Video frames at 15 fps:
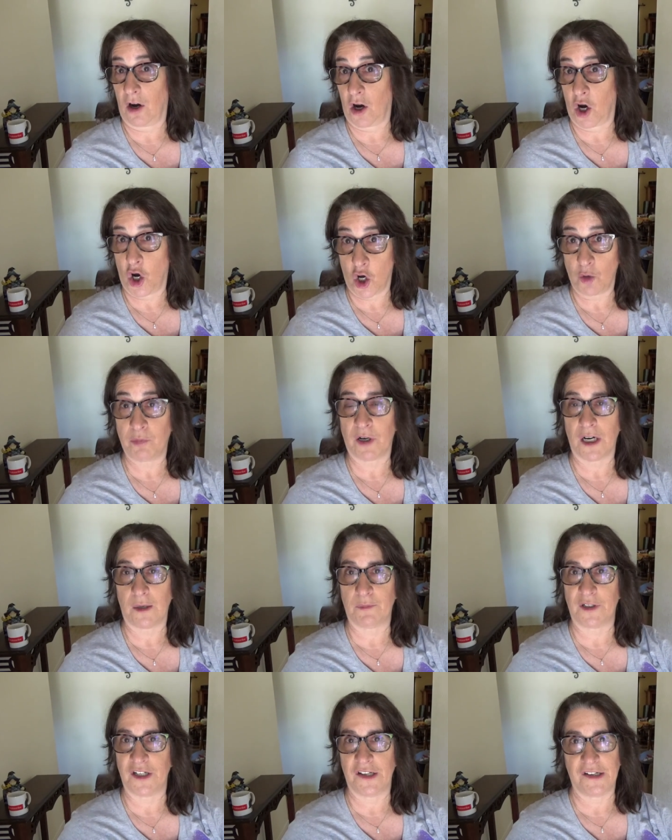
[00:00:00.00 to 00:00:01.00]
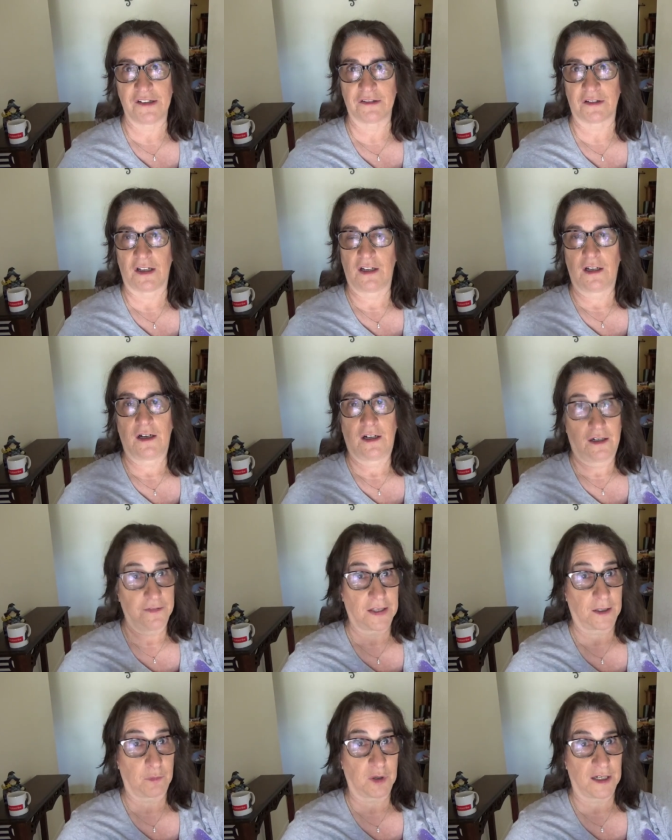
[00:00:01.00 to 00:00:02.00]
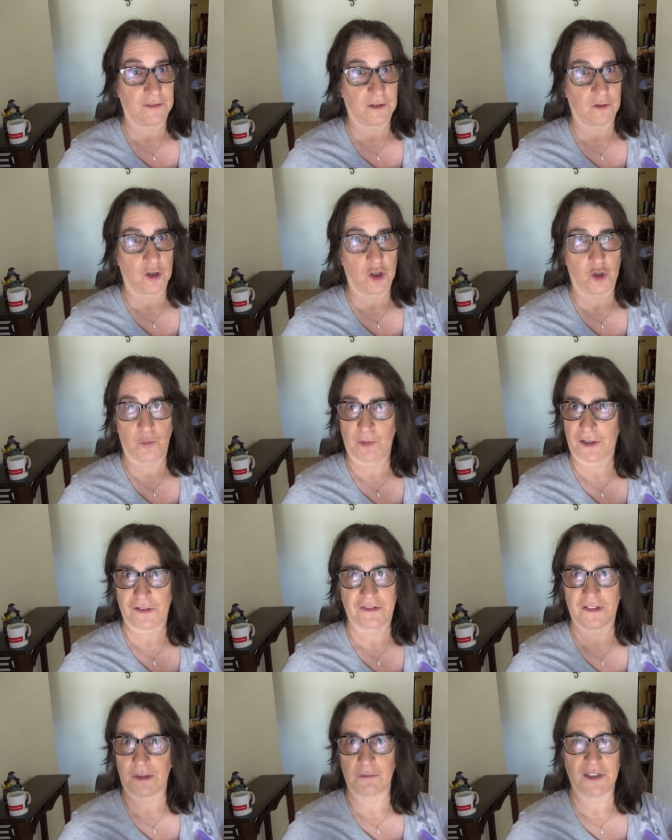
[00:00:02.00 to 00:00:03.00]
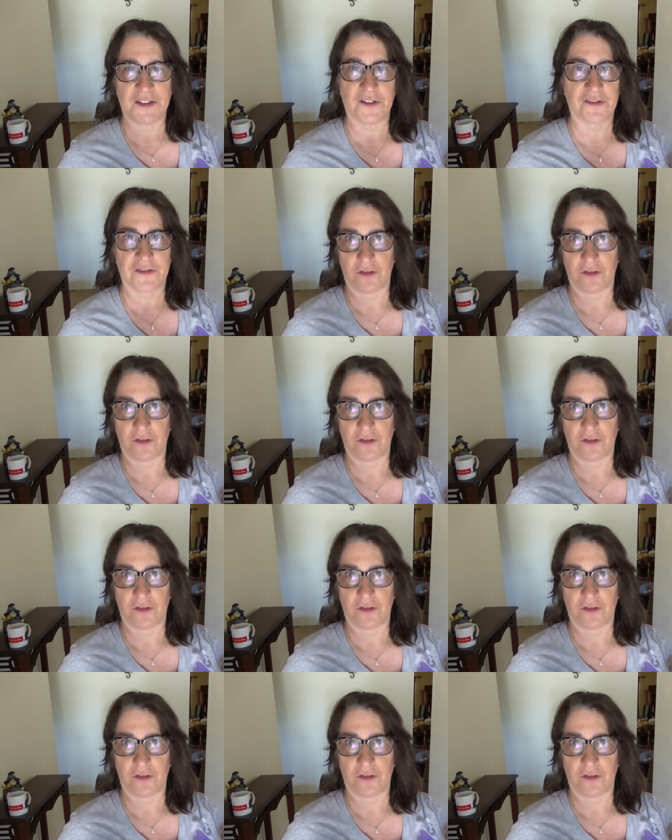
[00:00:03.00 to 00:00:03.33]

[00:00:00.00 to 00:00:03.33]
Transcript: all properties that are private road because some lenders